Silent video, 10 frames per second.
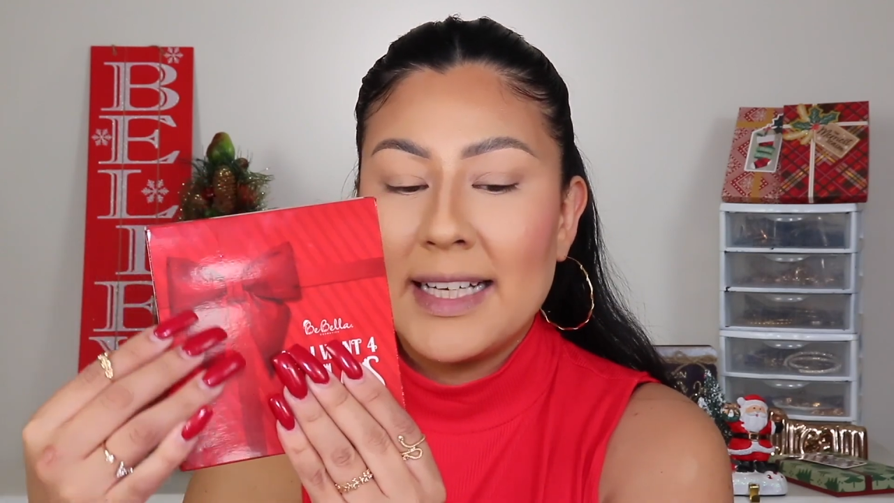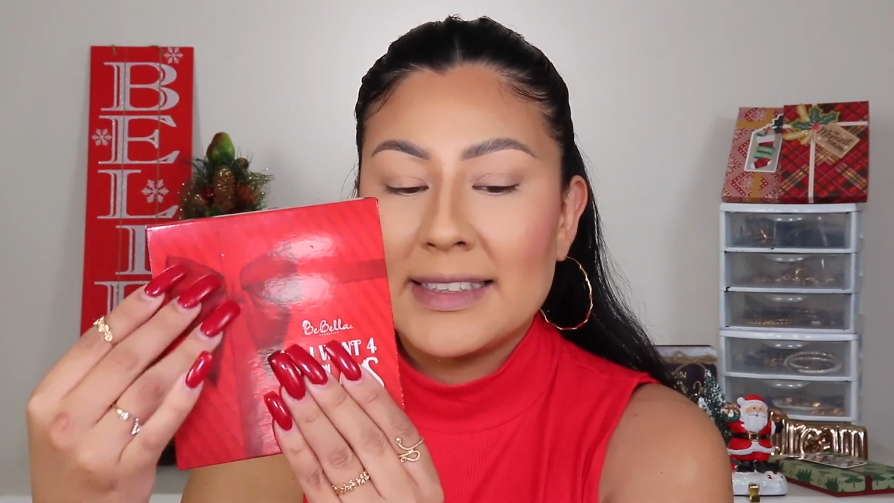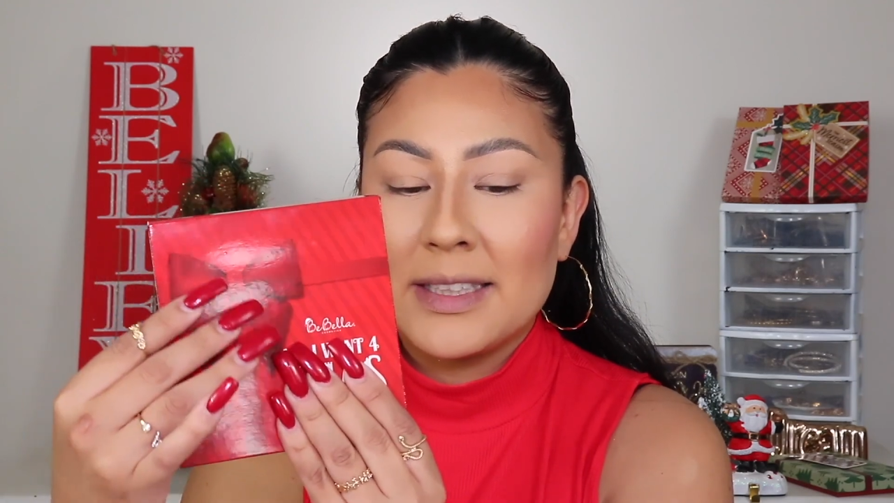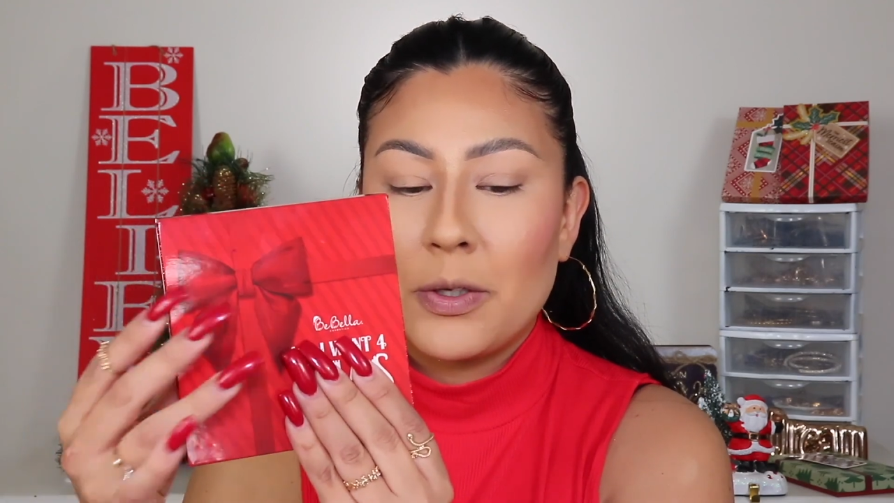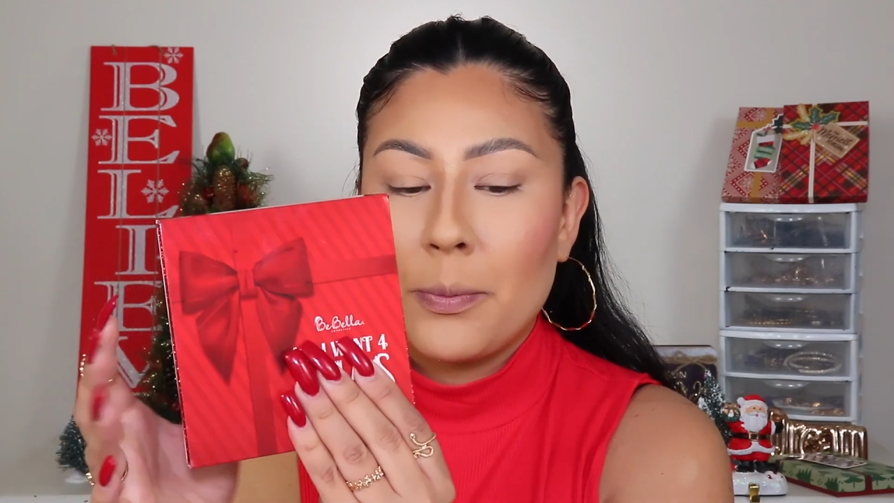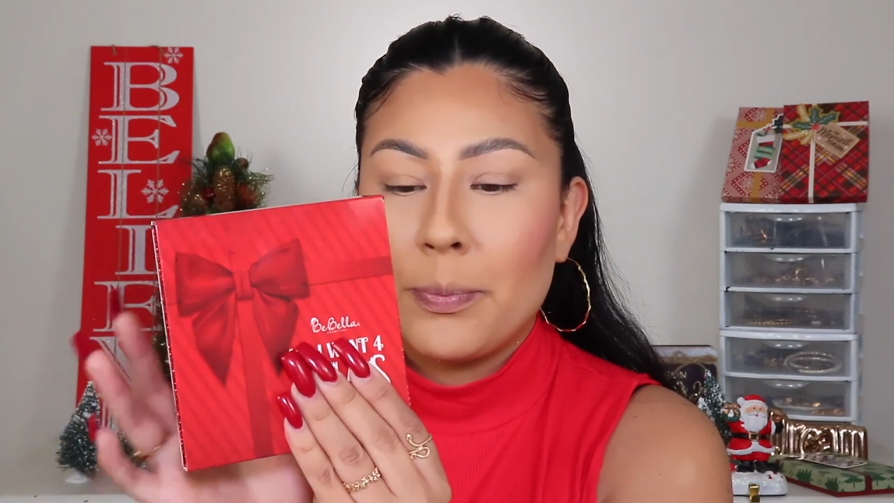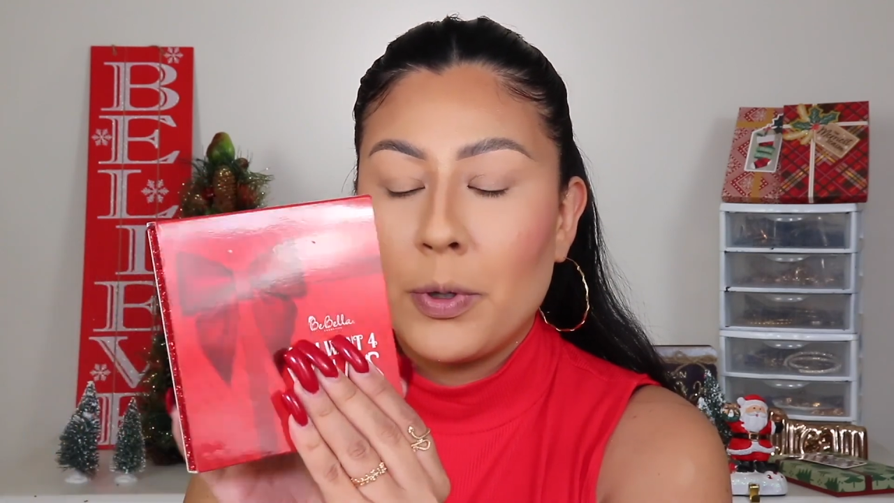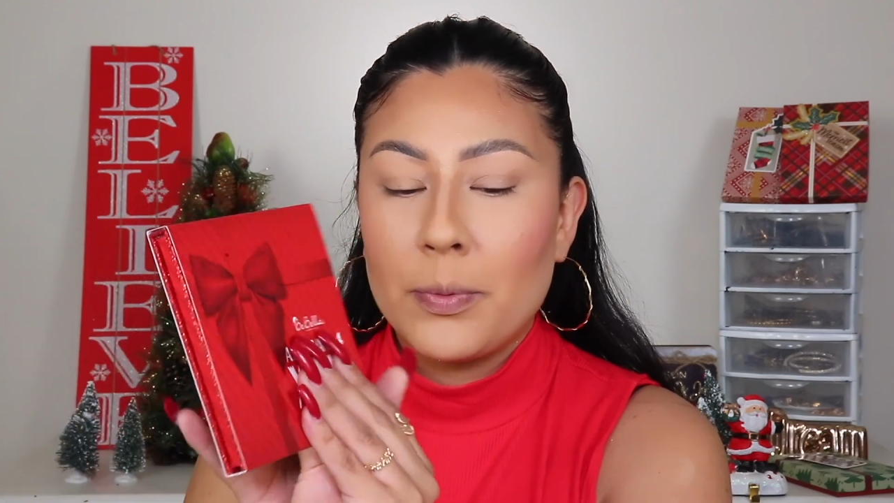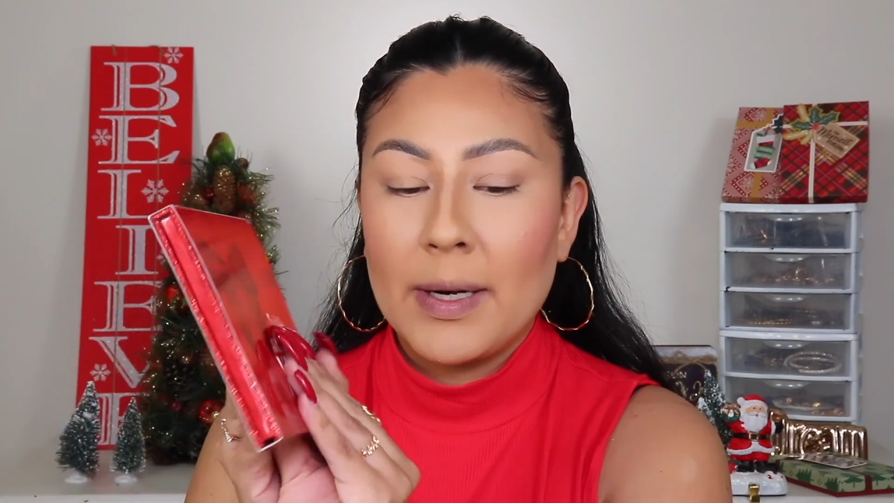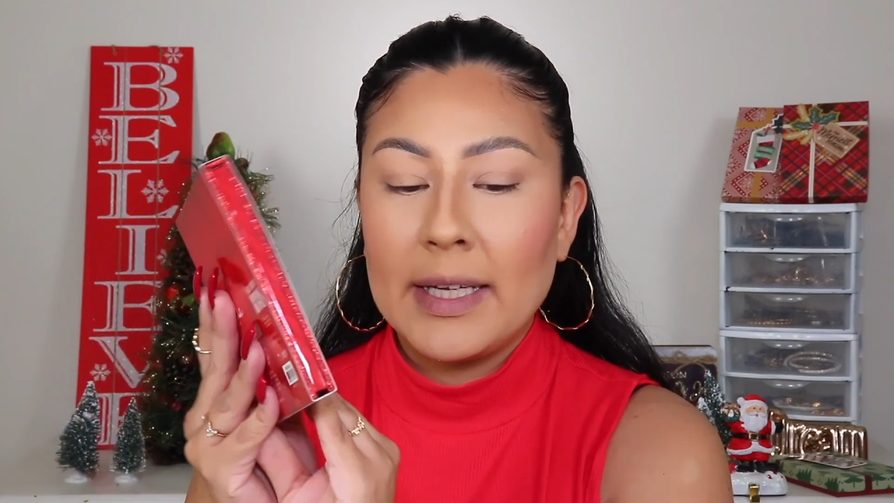It has a little
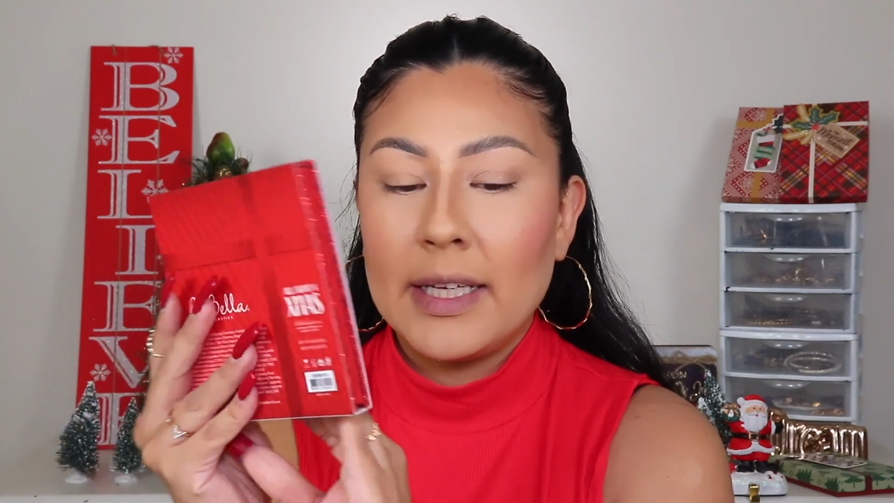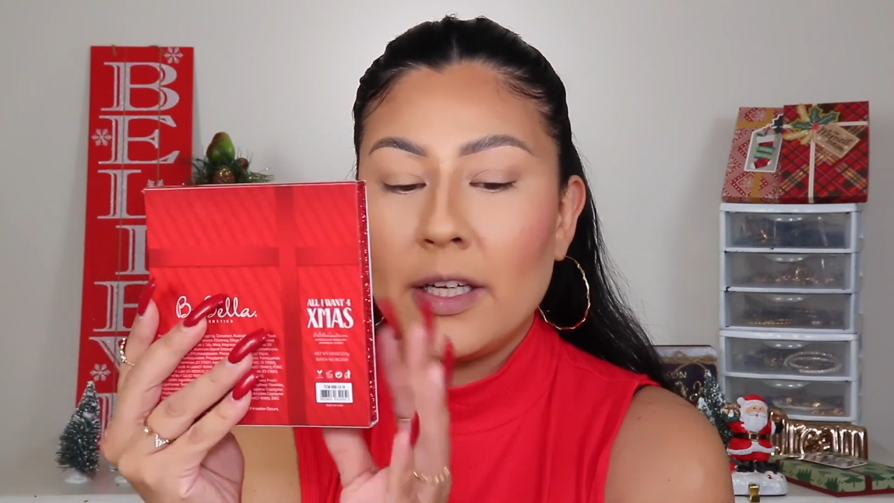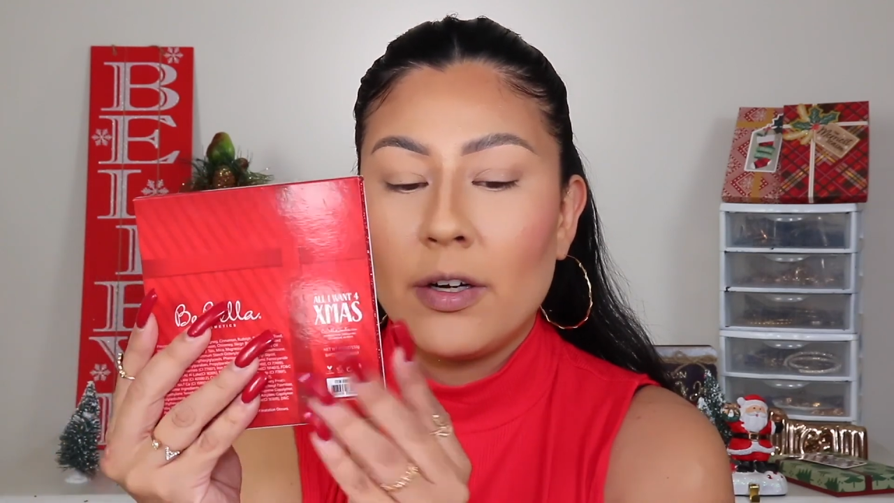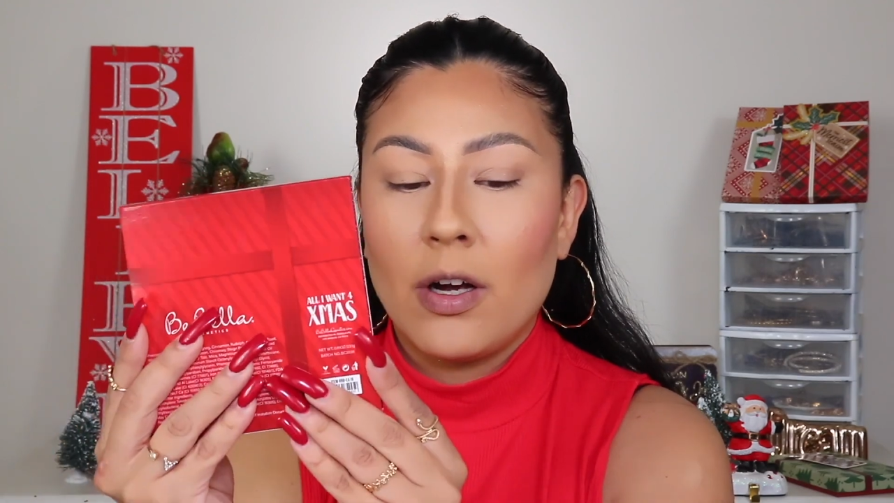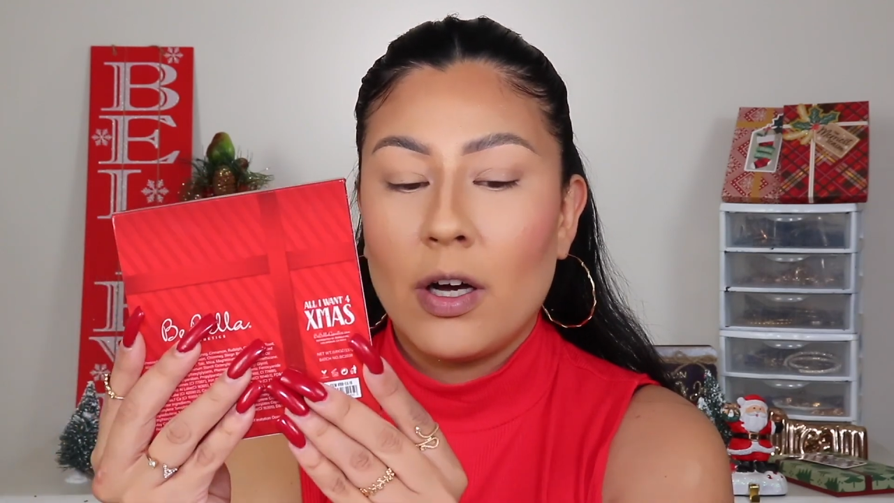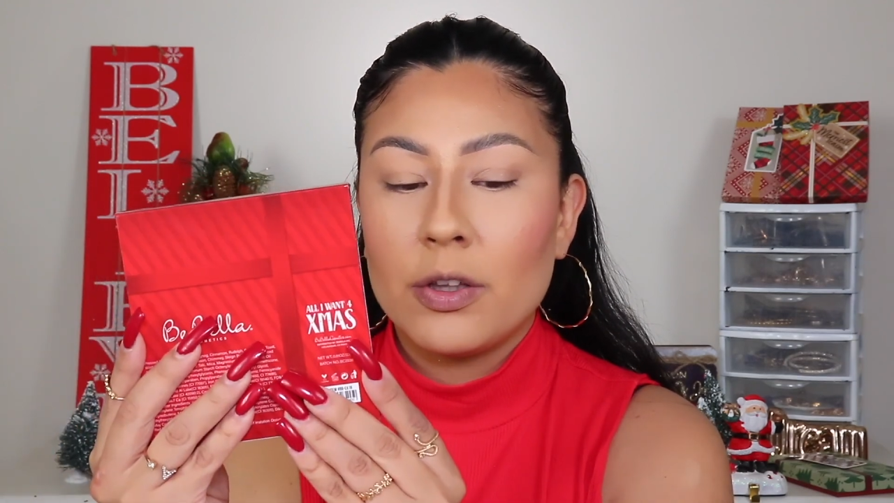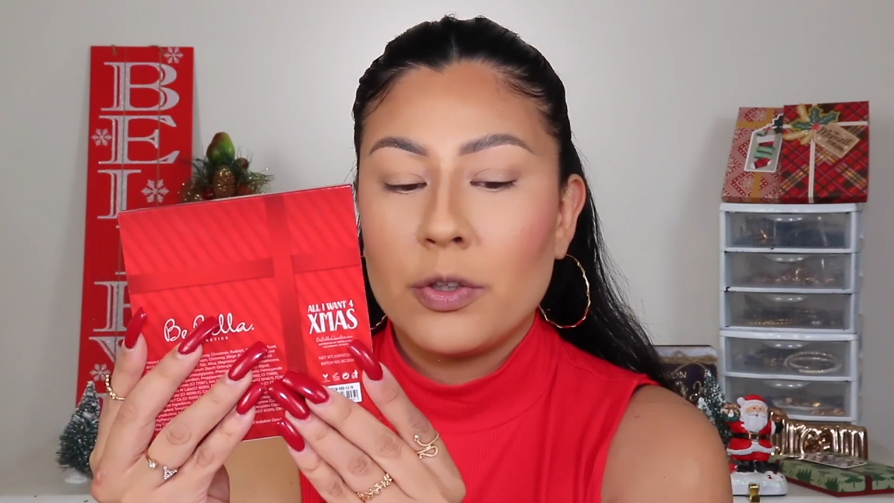bulb right here all